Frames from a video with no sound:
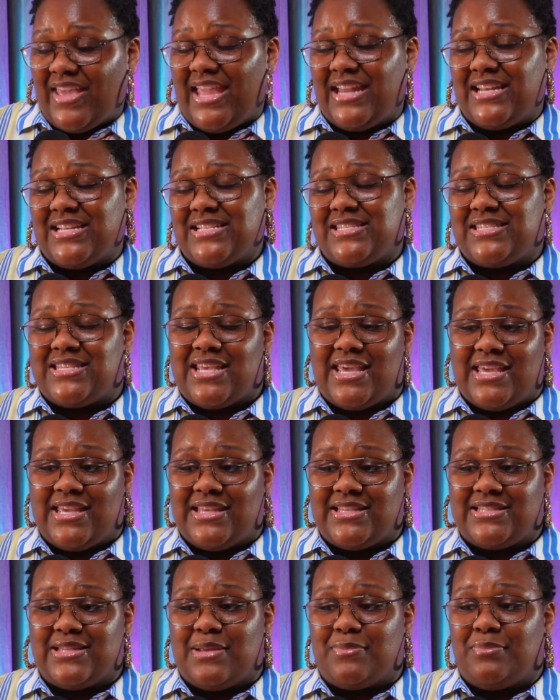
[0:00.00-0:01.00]
And it
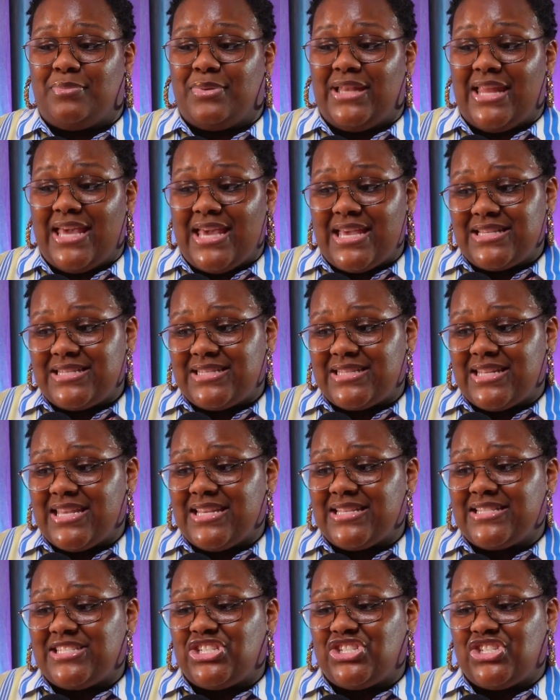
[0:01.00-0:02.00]
says, Blessed
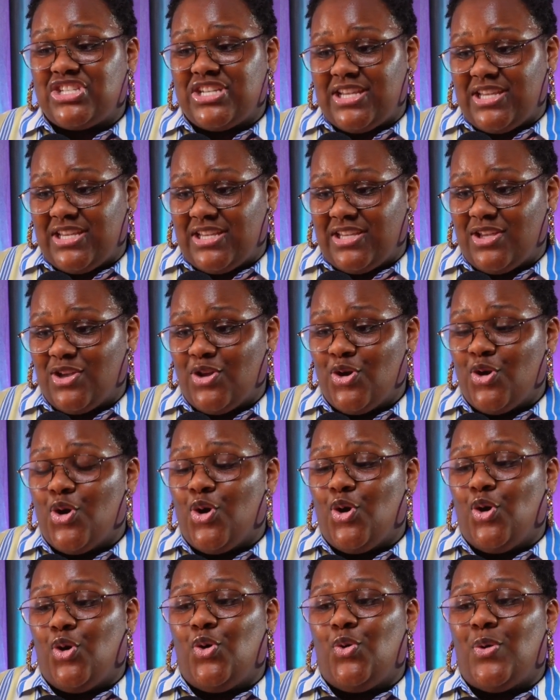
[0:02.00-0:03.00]
is she
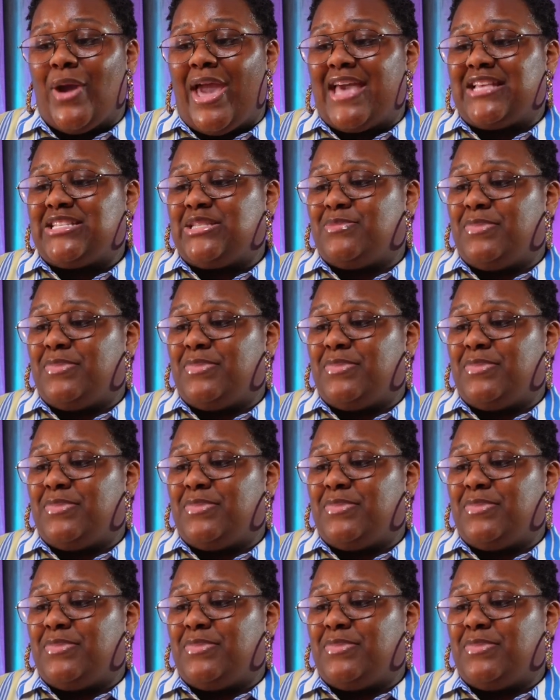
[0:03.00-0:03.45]
who has